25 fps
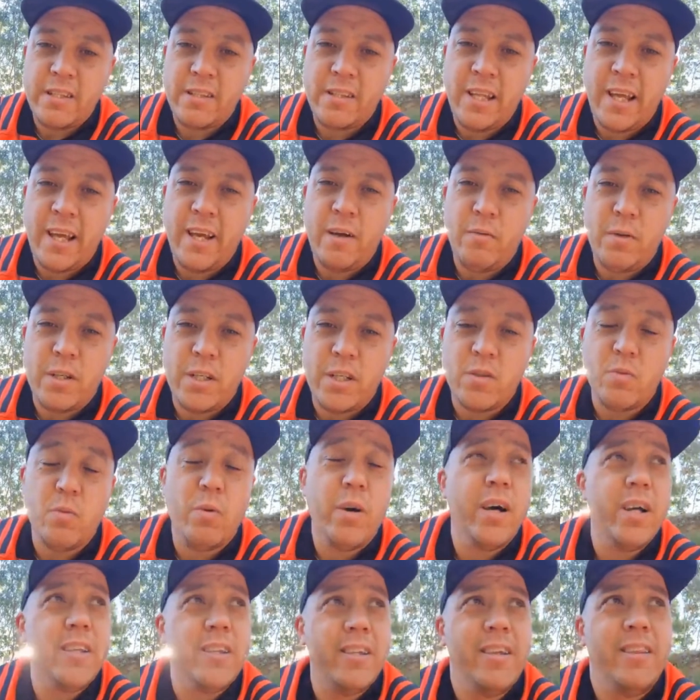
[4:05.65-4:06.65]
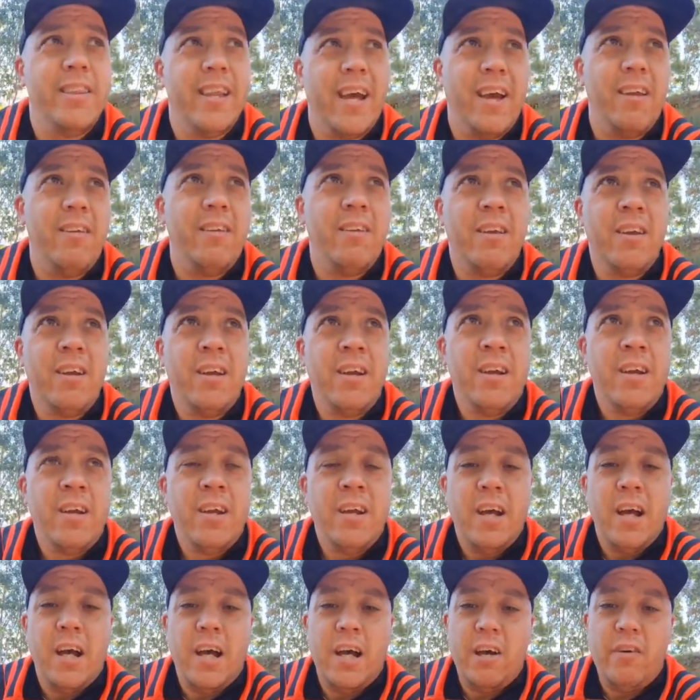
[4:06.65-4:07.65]
layer, which is why I did that
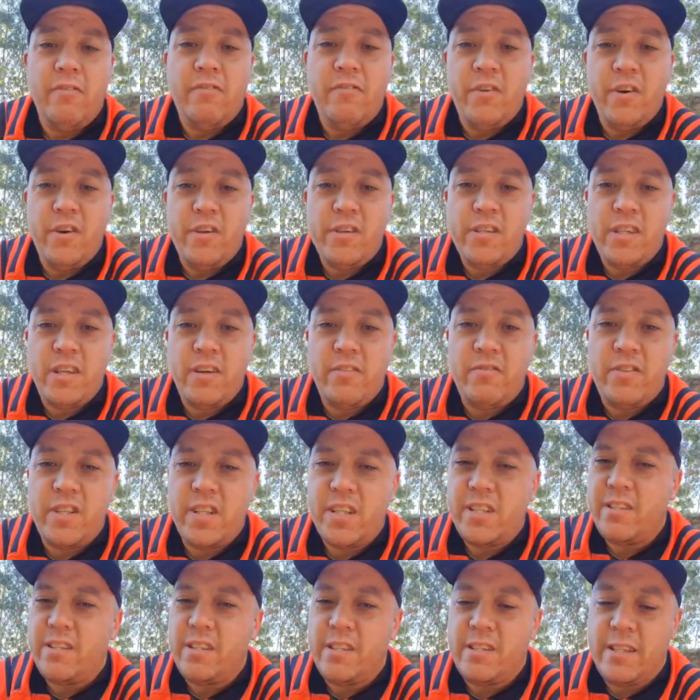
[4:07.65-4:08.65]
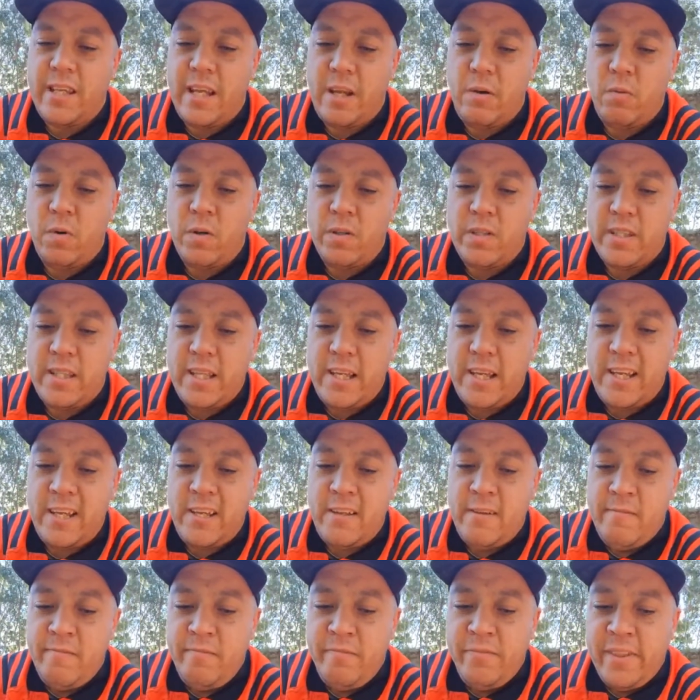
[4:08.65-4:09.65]
first sieve, just to see what's there,
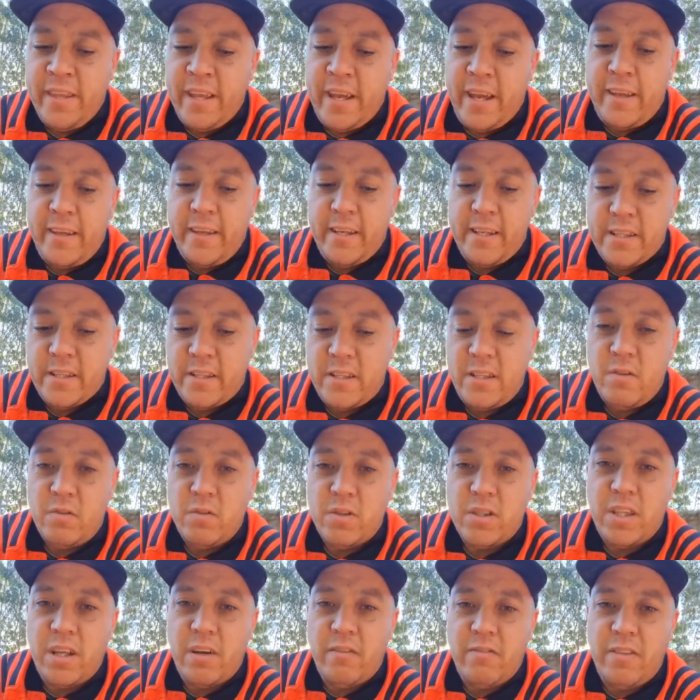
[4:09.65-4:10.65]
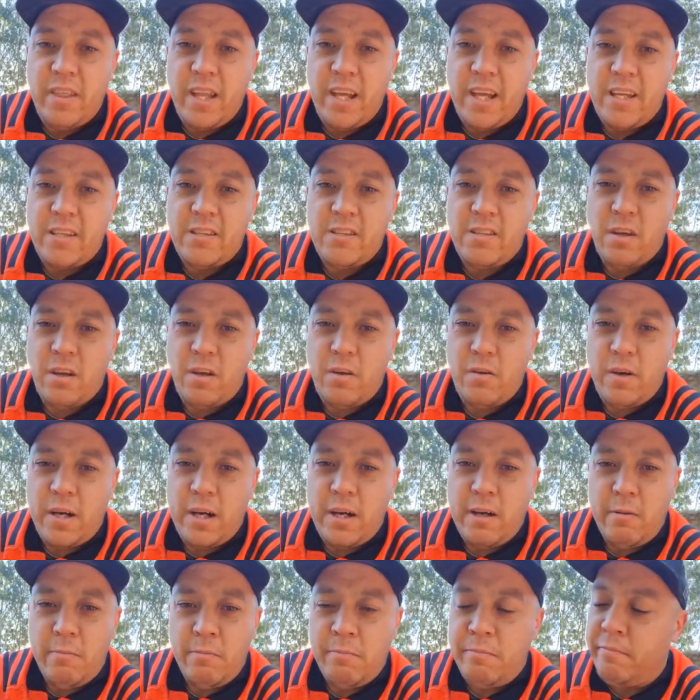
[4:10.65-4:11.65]
and there's still stuff there.
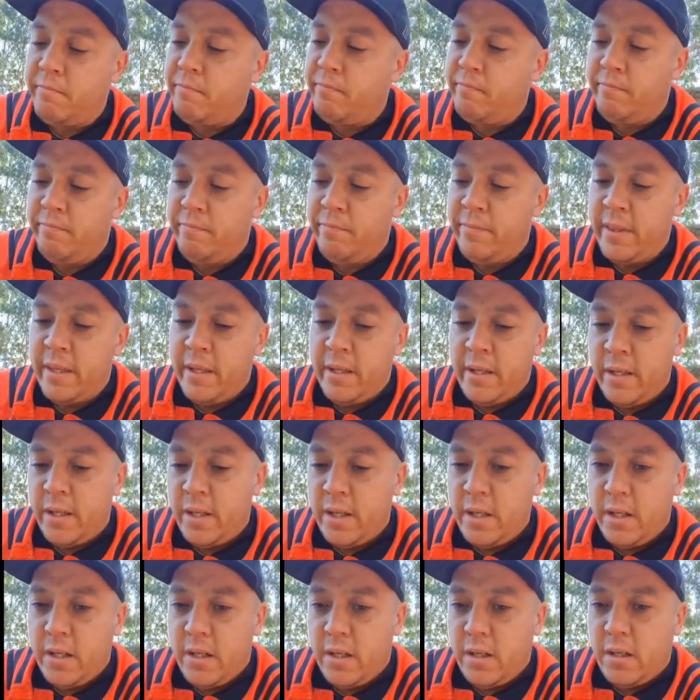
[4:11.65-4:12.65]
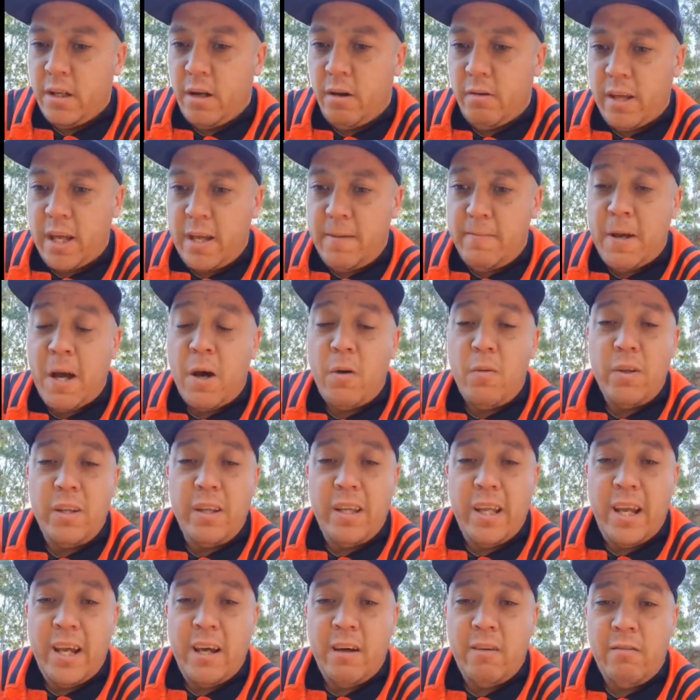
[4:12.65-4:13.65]
So I'll keep going
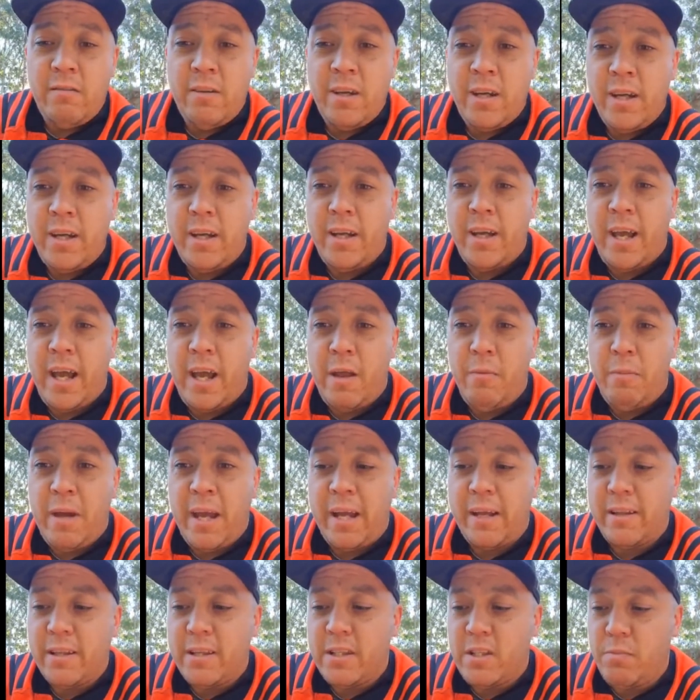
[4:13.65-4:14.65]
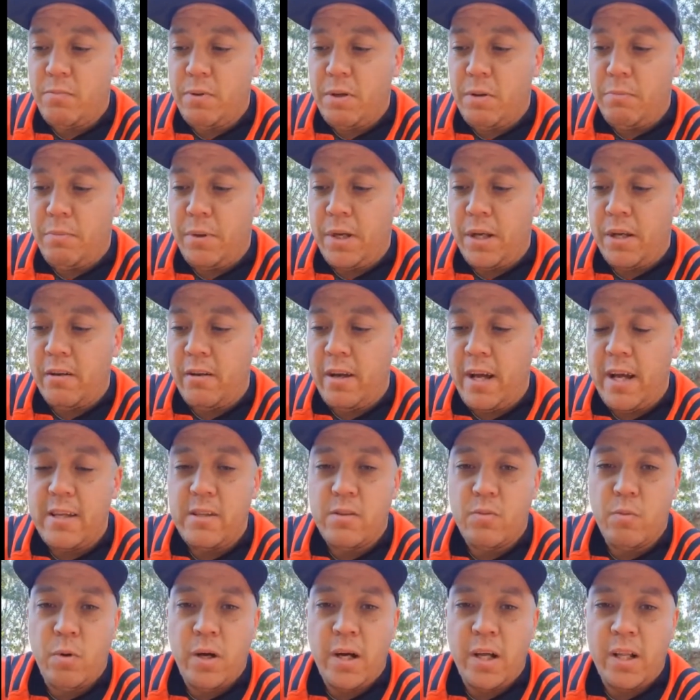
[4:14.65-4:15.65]
down and make this a bit bigger as
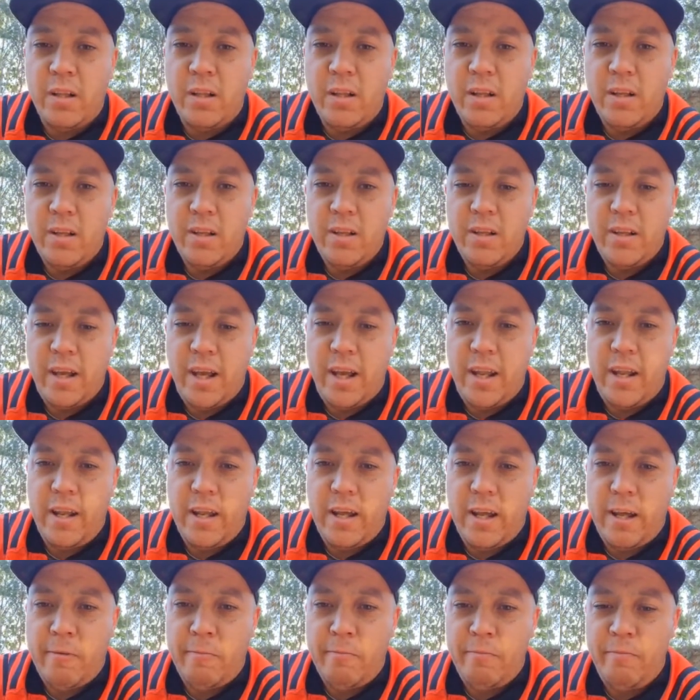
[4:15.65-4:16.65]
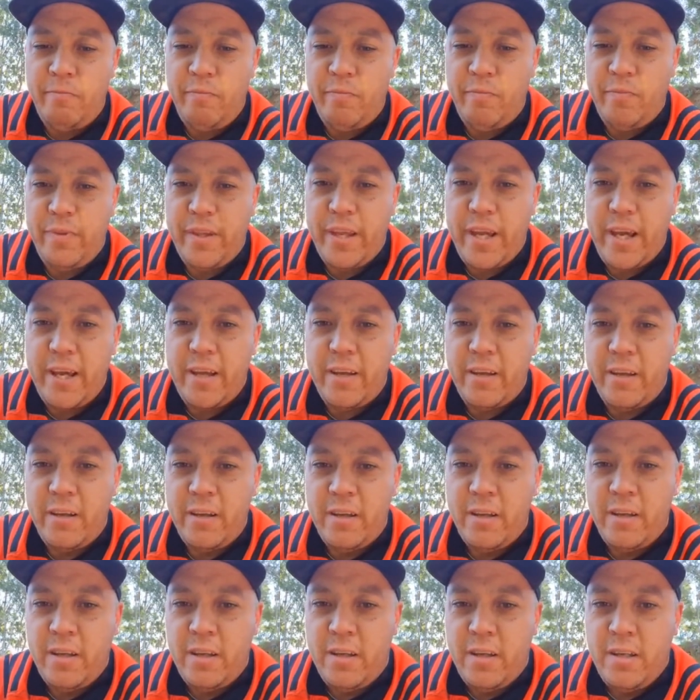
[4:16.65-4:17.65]
well, and yeah,
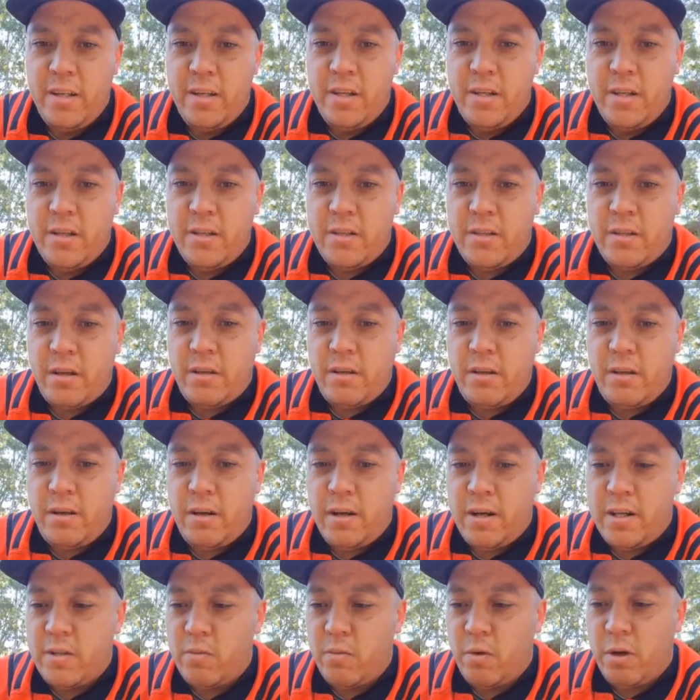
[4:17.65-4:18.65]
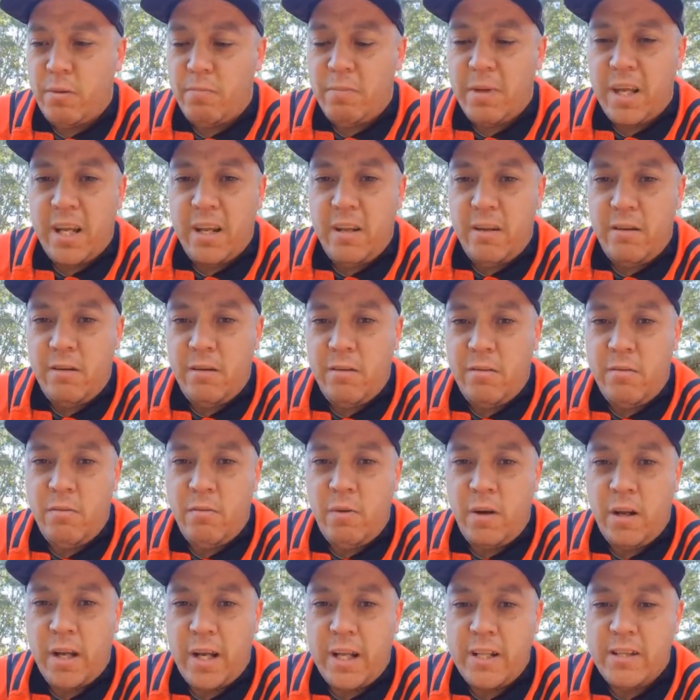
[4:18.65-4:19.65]
show you guys what I'm getting when
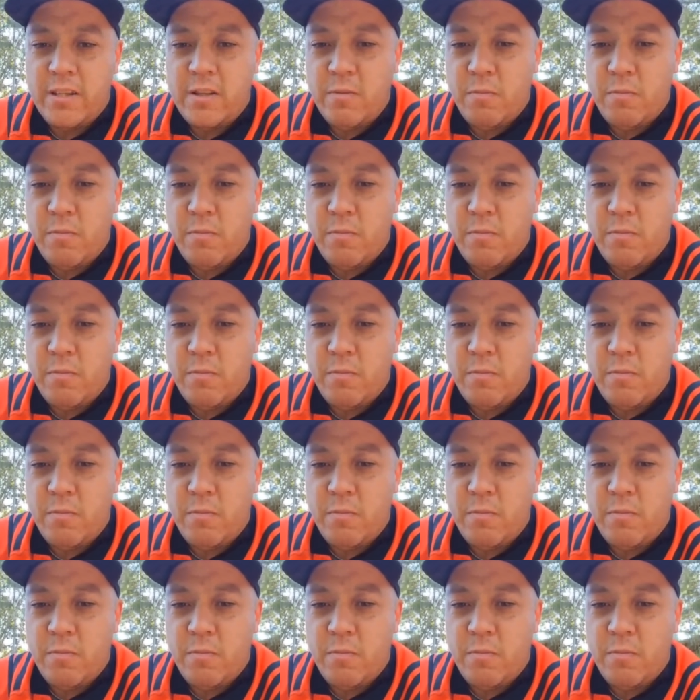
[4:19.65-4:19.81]
I get some